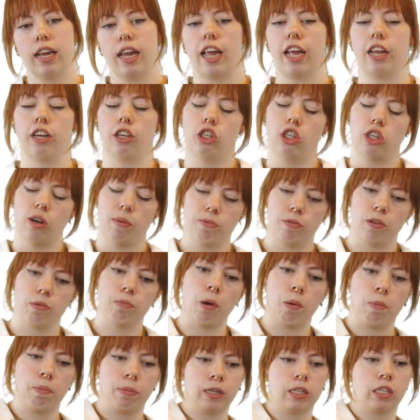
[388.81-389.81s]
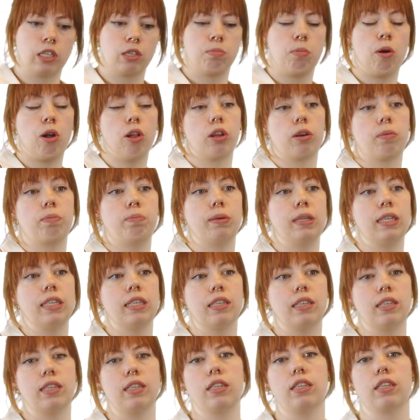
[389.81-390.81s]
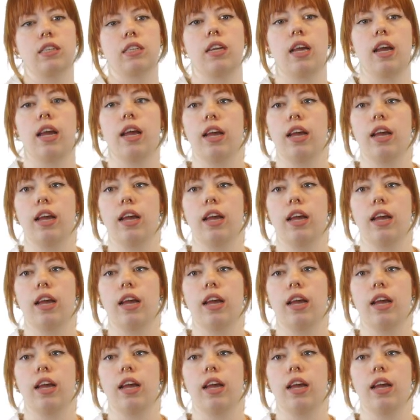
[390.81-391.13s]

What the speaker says: and chop them up in smaller pieces,